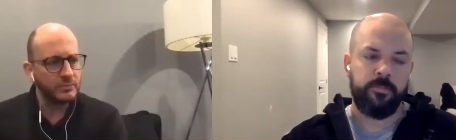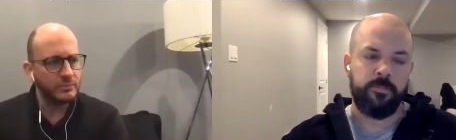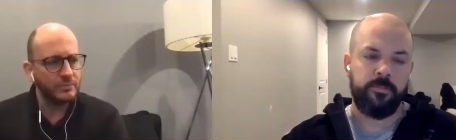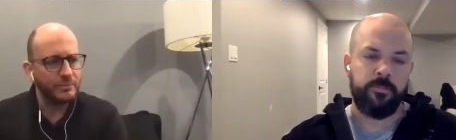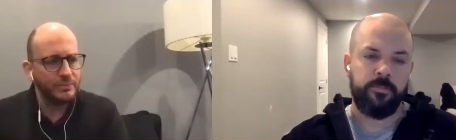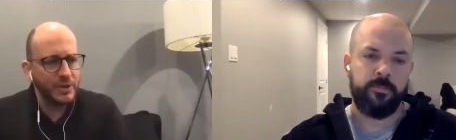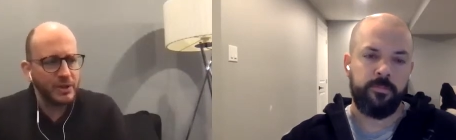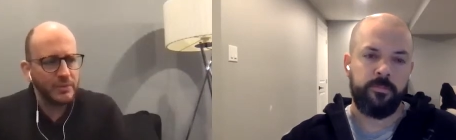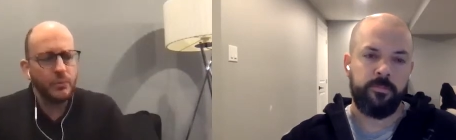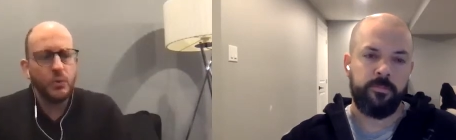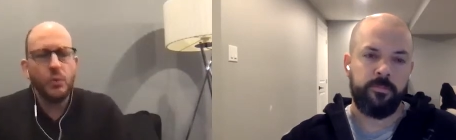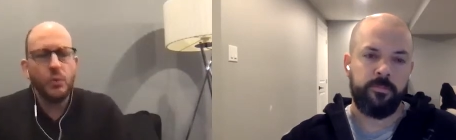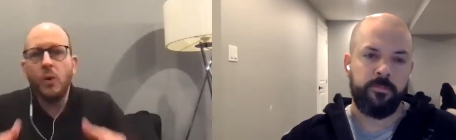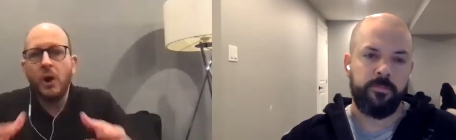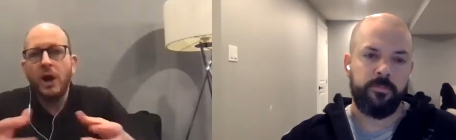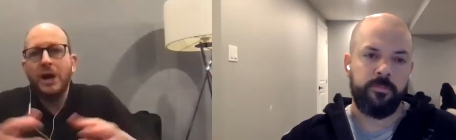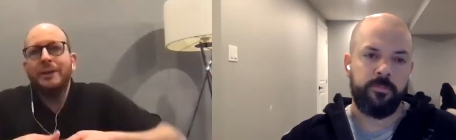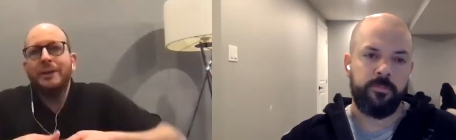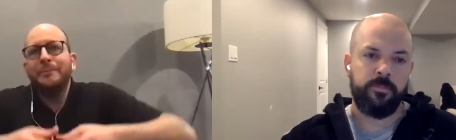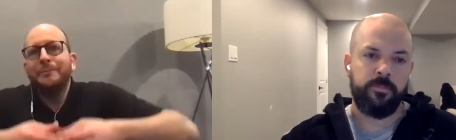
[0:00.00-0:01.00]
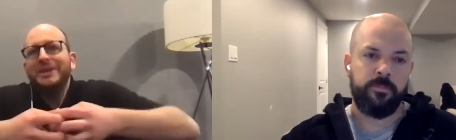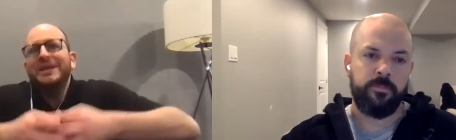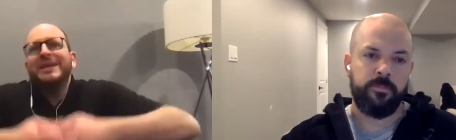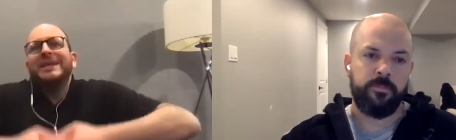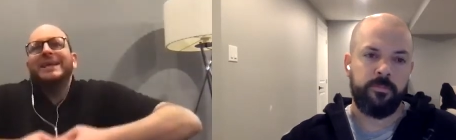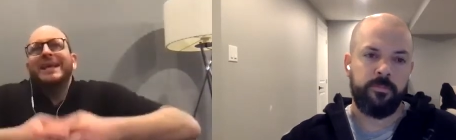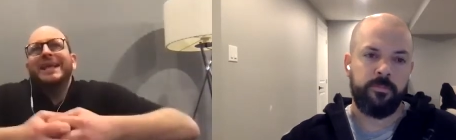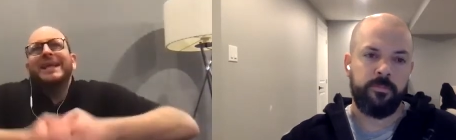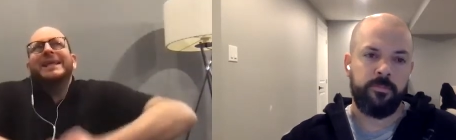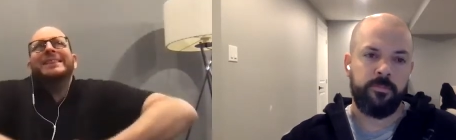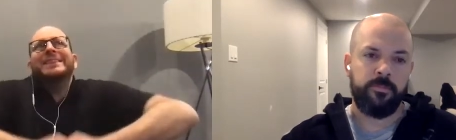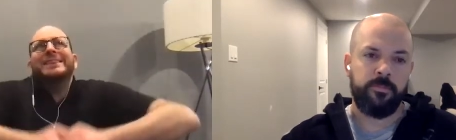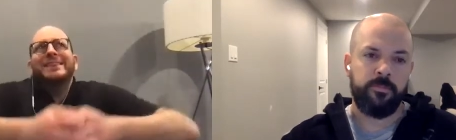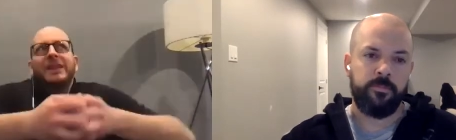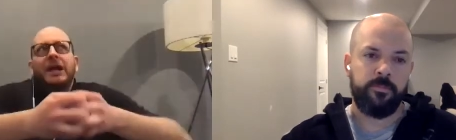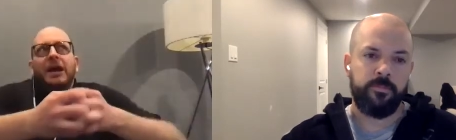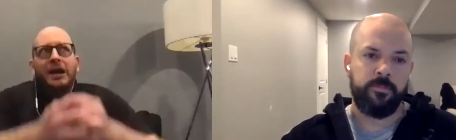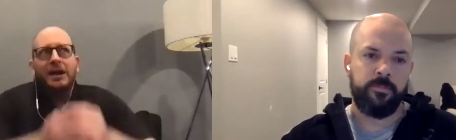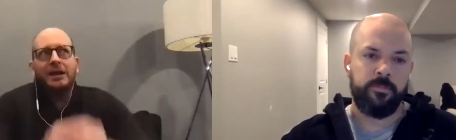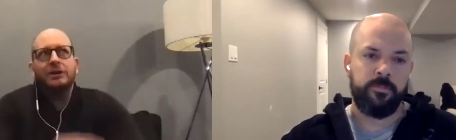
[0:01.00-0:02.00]
Speaker 1: People want to be in
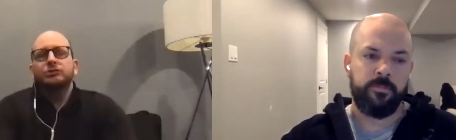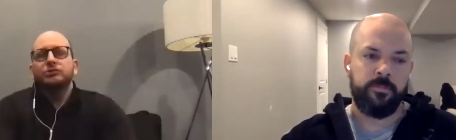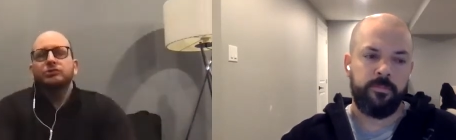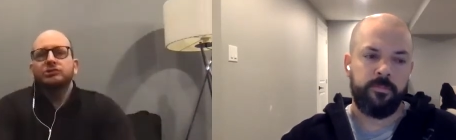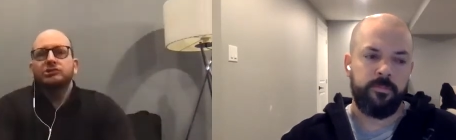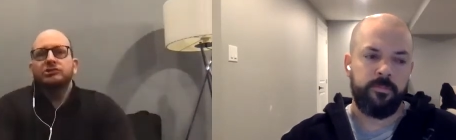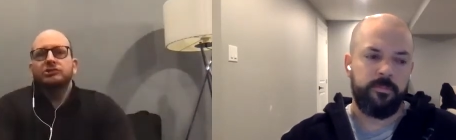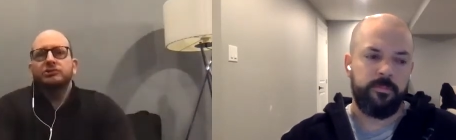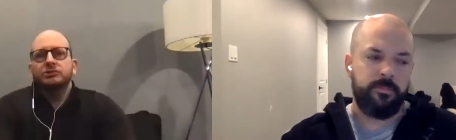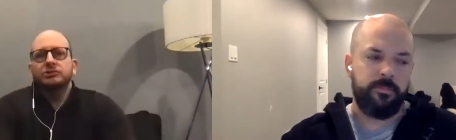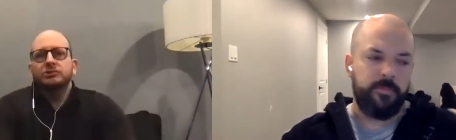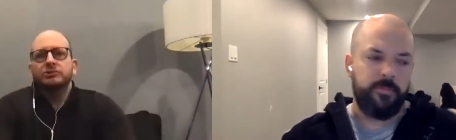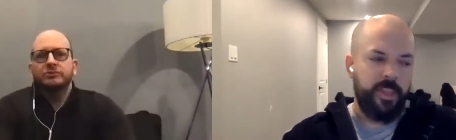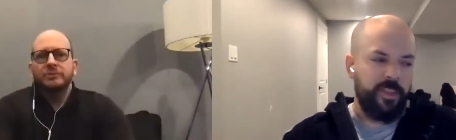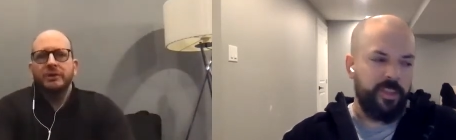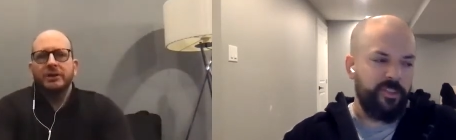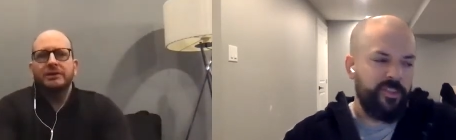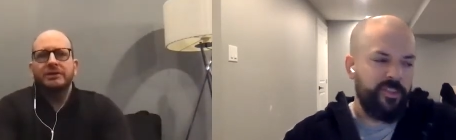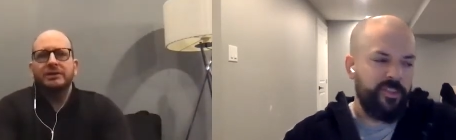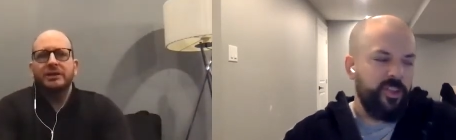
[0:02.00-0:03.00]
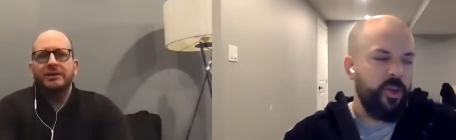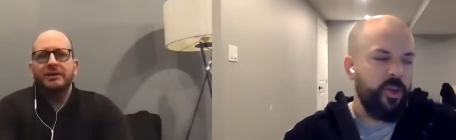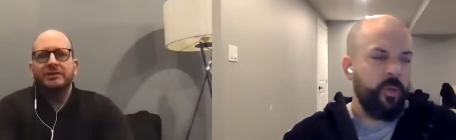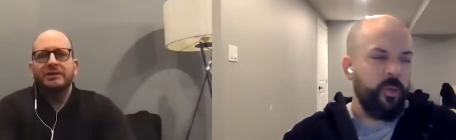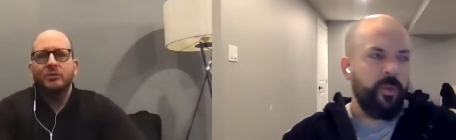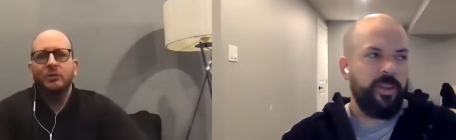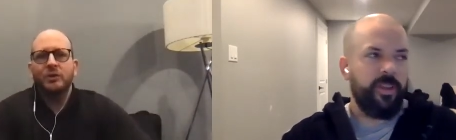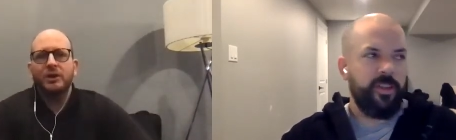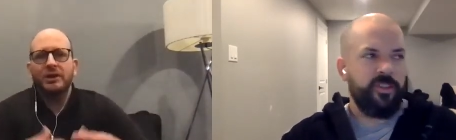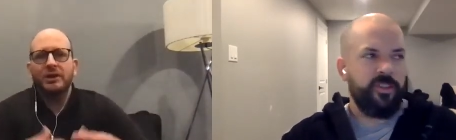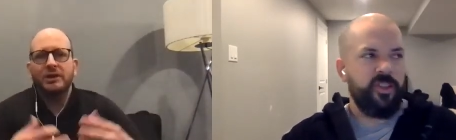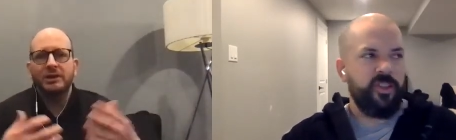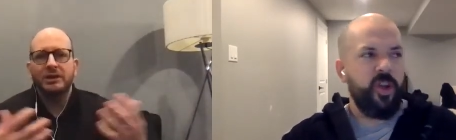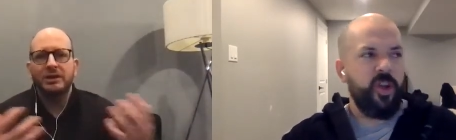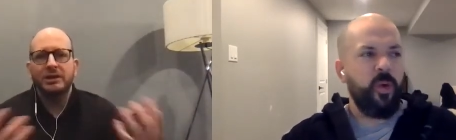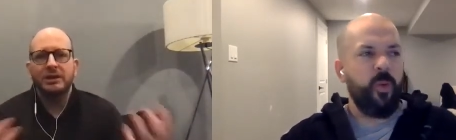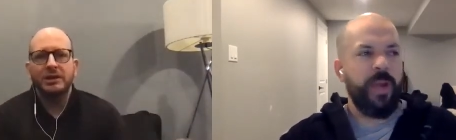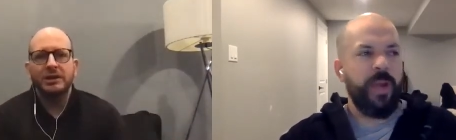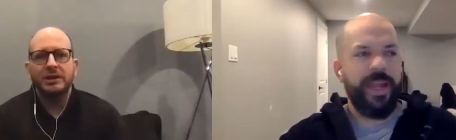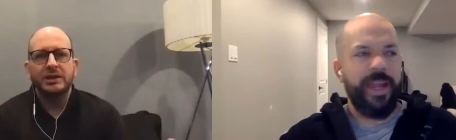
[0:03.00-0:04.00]
the house, right? There's like no, wanna,
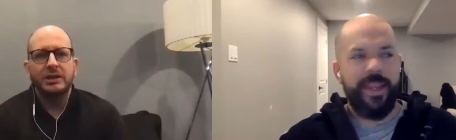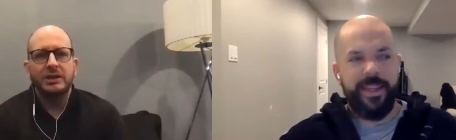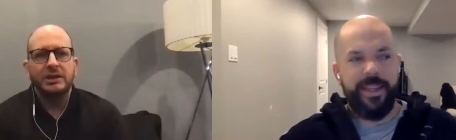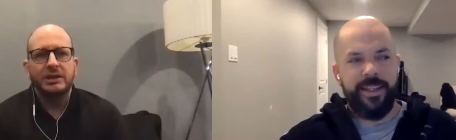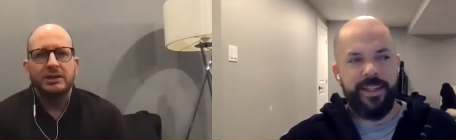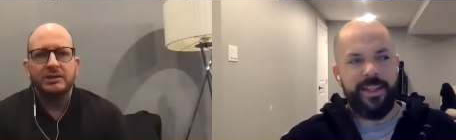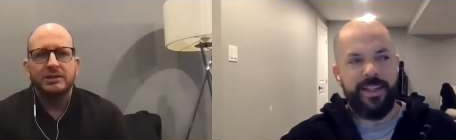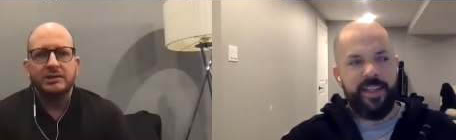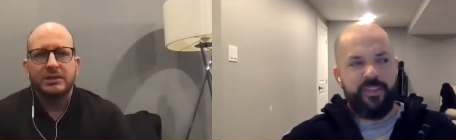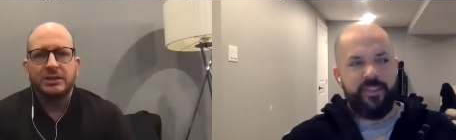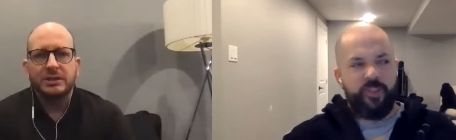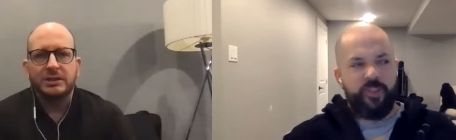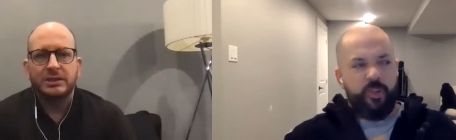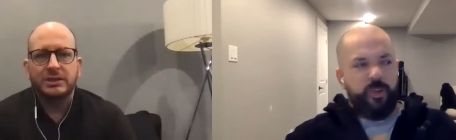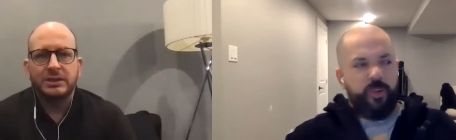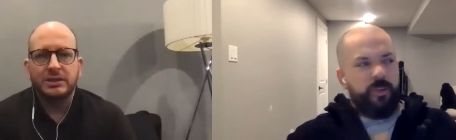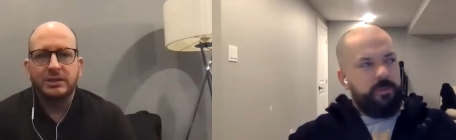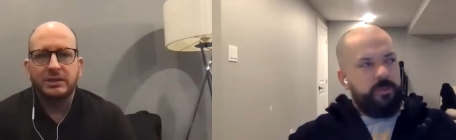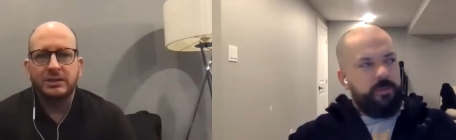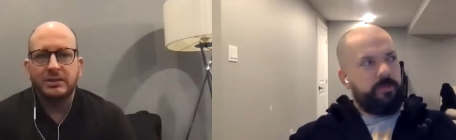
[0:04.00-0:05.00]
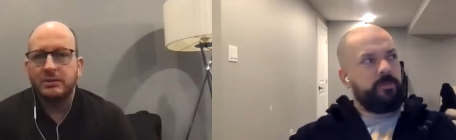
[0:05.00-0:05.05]
Speaker 2: there's no way unless you're